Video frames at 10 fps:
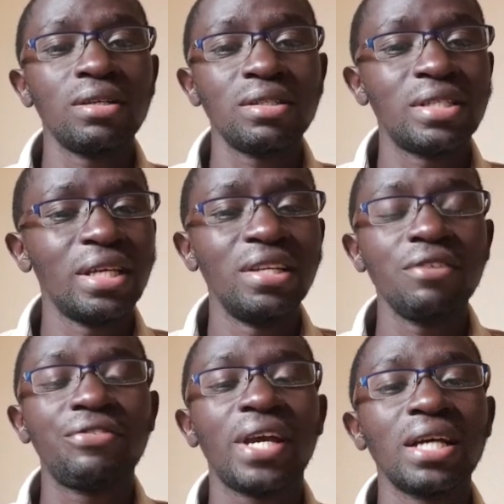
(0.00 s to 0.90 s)

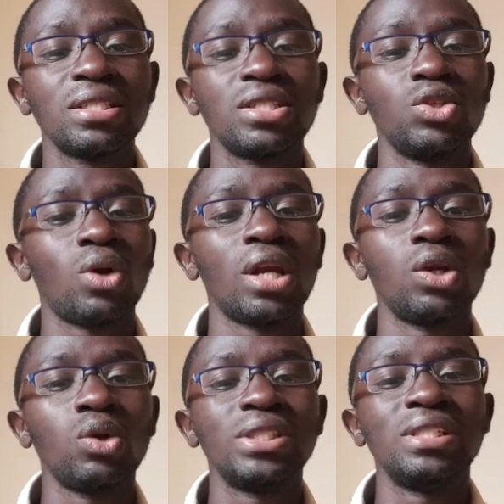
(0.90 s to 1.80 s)
significant. You can
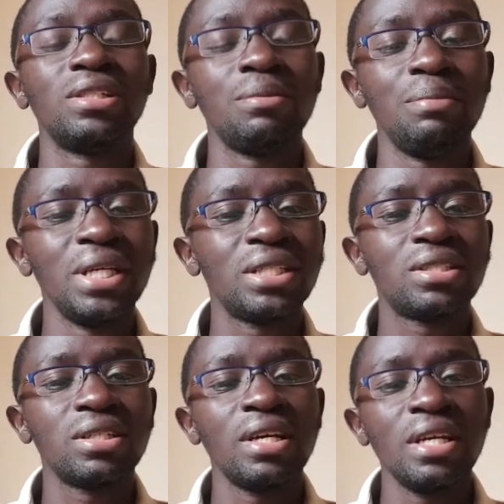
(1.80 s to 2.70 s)
load in, be
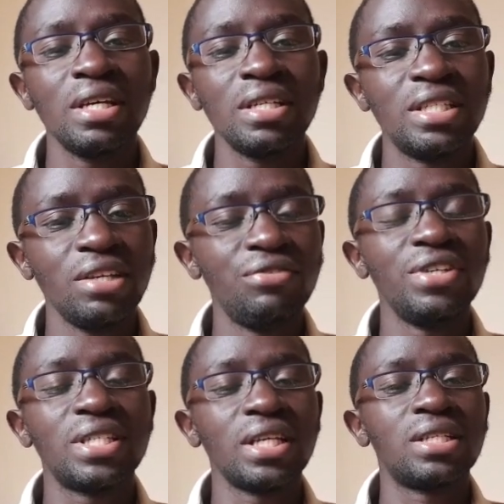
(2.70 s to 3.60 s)
it TV
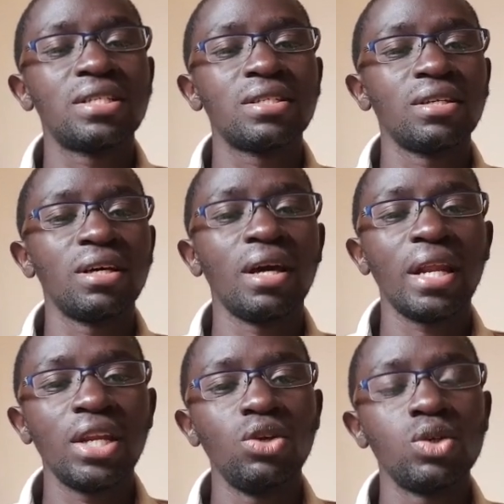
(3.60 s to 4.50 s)
sets,
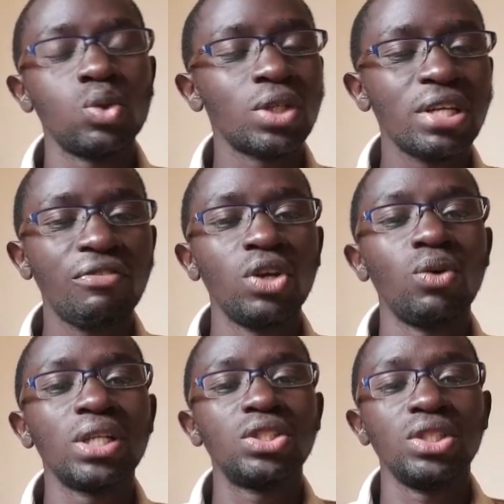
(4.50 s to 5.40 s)
radios, whatever you
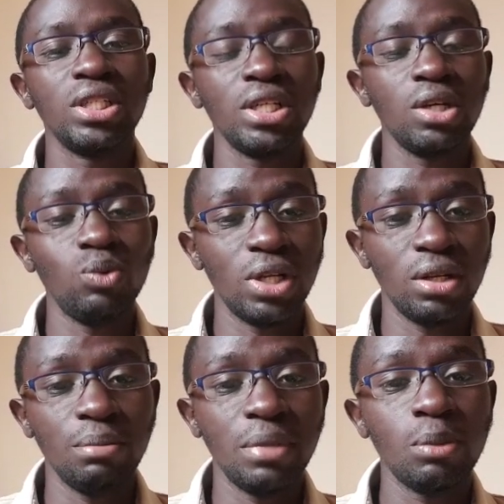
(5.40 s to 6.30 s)
want
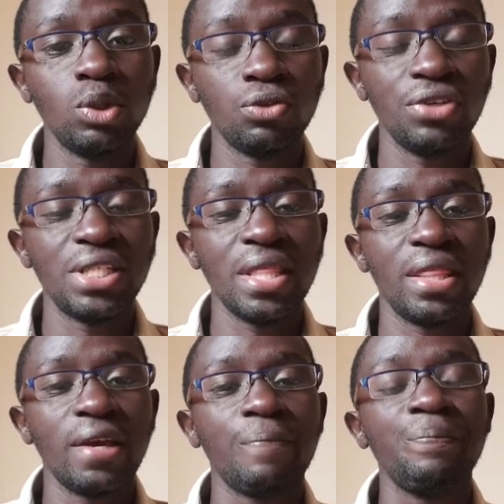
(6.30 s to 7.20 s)
will be able to fit in
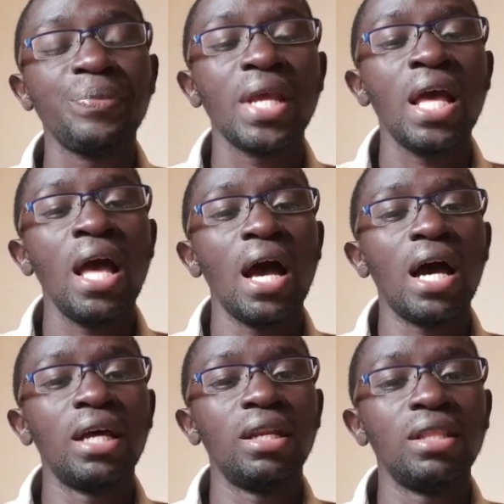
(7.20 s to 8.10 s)
there.
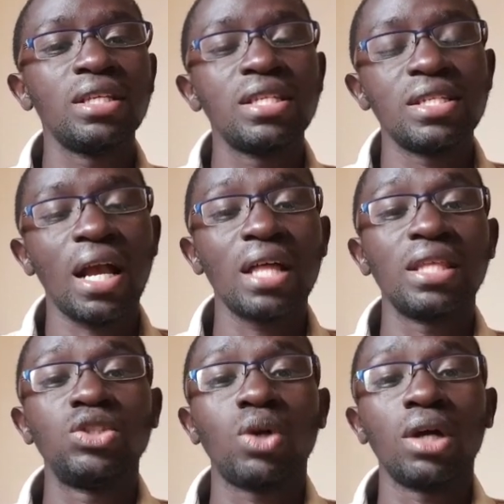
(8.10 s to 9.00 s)
And this is a car
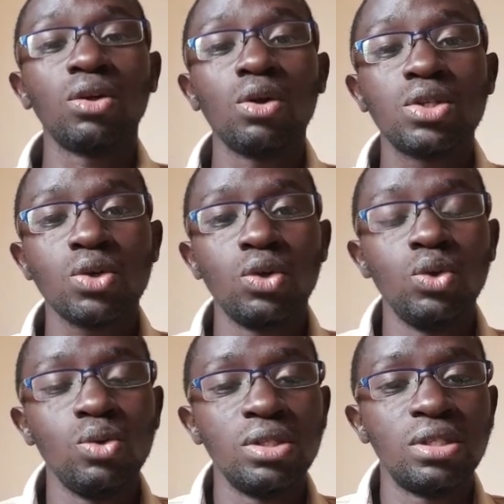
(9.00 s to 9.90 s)
that you can also
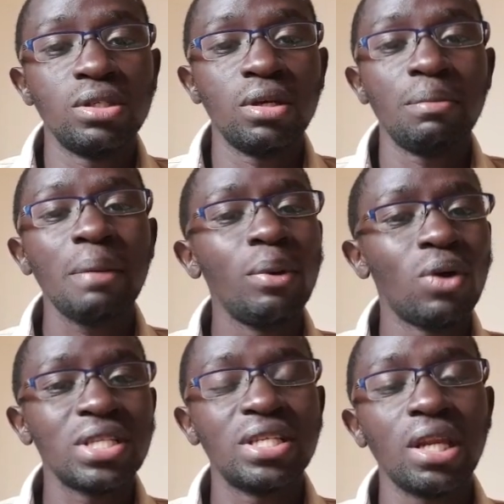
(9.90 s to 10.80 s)
use maybe
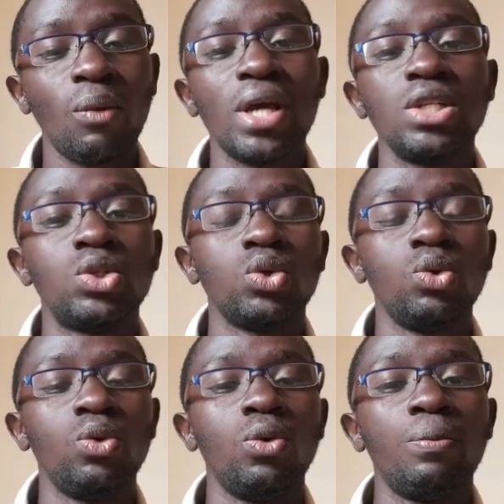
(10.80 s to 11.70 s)
once in a while
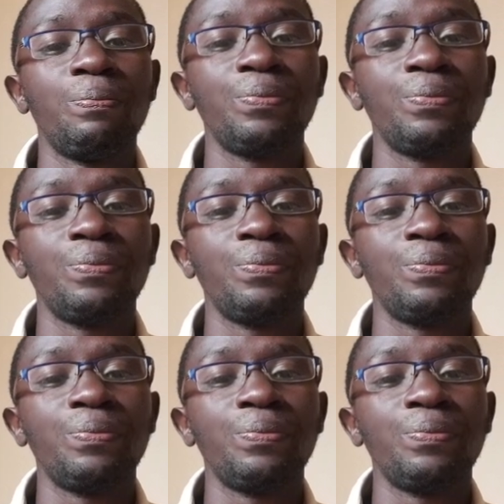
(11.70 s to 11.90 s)
to